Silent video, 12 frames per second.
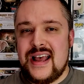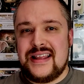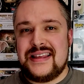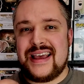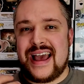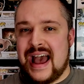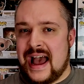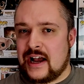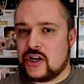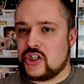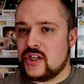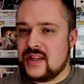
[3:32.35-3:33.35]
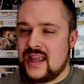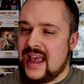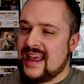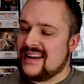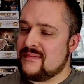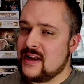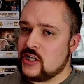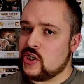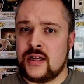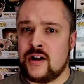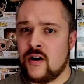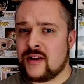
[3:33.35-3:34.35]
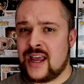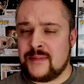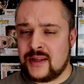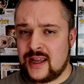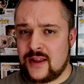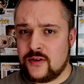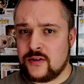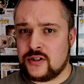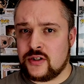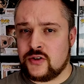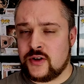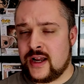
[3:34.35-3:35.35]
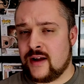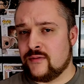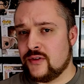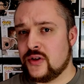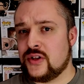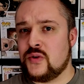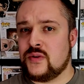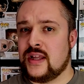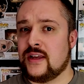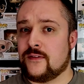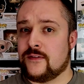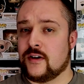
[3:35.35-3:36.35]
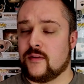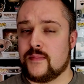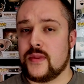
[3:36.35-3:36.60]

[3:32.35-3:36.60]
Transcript: the action, the animation, it all came together to create a really unique film.